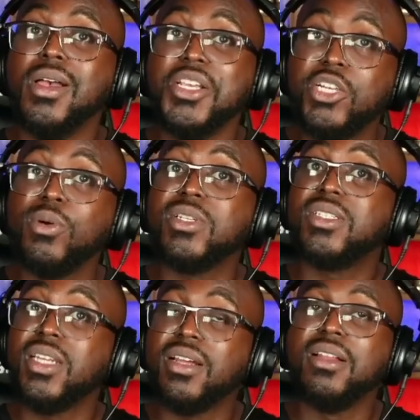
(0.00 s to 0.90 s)
she was
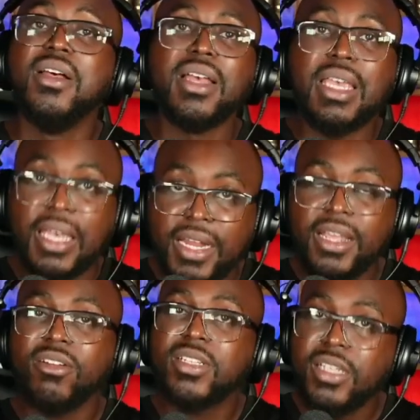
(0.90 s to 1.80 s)
still
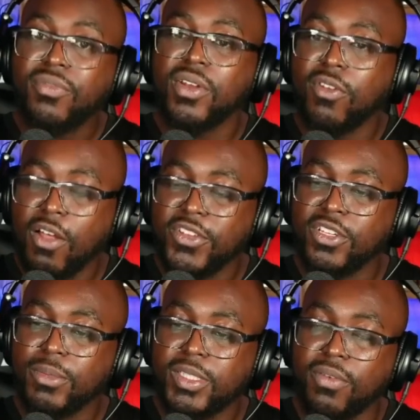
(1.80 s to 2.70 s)
getting herself involved in
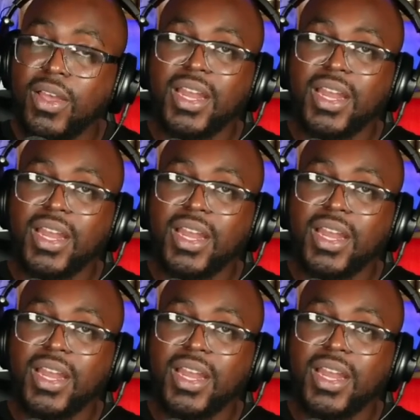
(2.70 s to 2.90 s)
some stuff.